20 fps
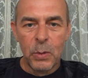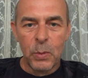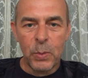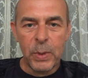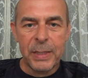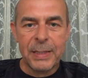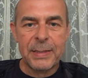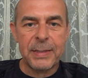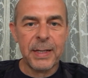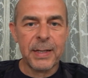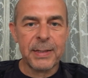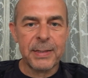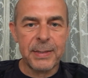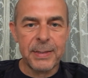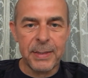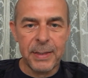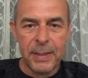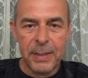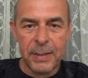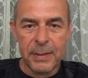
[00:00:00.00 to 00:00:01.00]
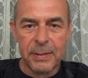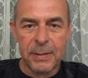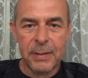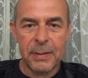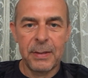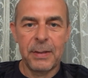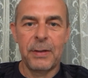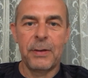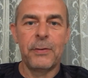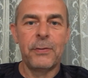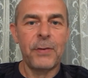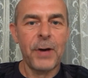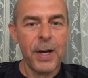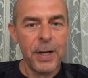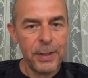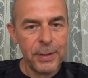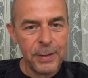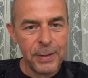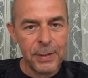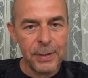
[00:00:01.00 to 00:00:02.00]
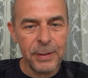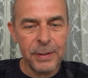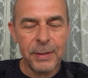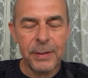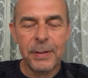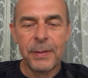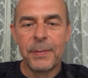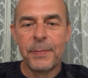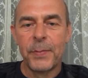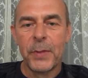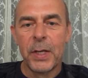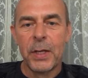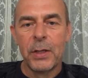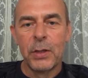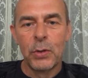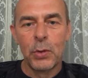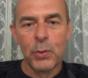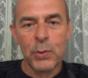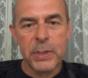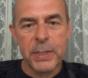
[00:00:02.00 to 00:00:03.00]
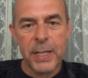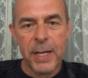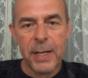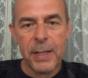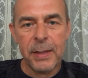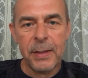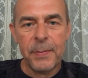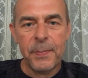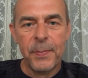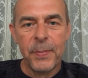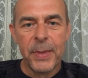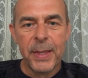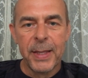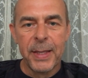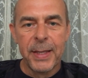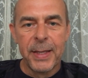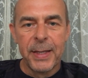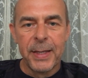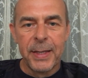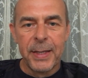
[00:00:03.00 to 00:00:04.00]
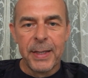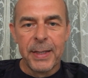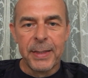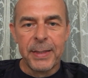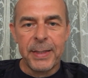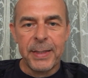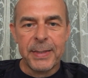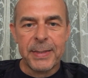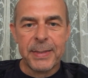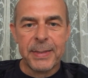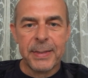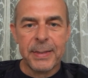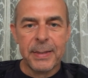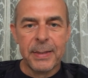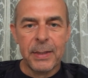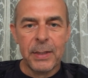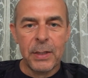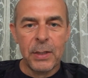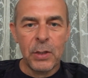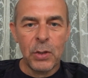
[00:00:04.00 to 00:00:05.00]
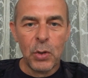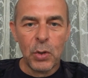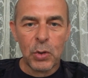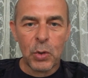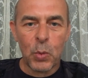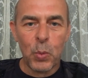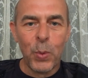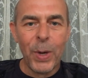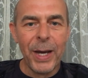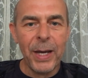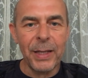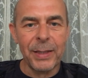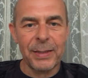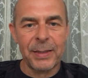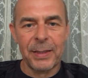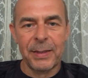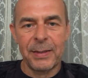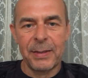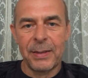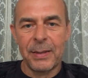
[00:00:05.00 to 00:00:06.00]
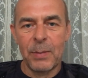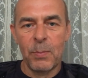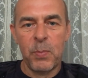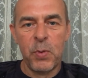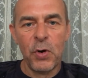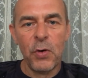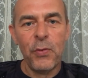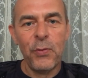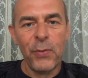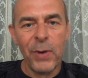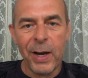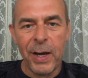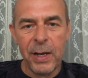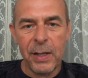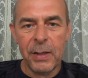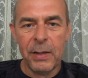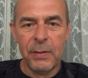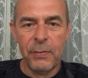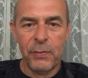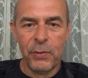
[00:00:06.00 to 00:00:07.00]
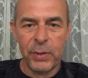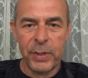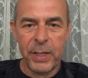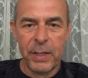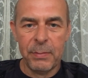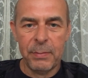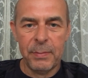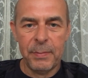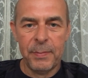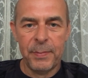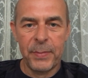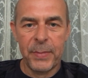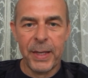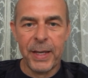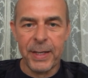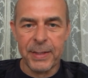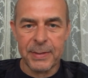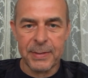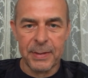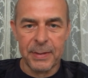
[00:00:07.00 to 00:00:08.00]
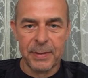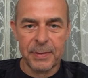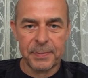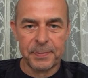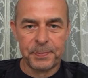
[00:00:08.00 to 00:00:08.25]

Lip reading: will succeed finally to sell this not quite profile for them asset,